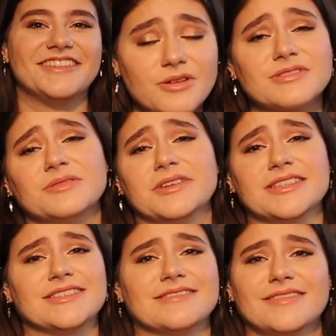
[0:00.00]
It was
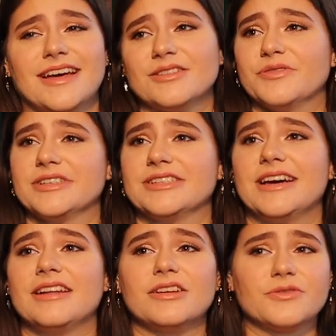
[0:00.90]
amazing. I love it.
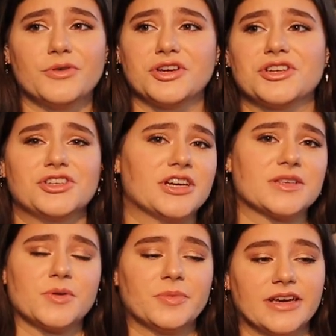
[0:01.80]
I love watching
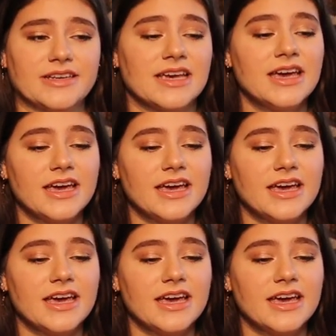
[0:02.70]
Shakespeare plays.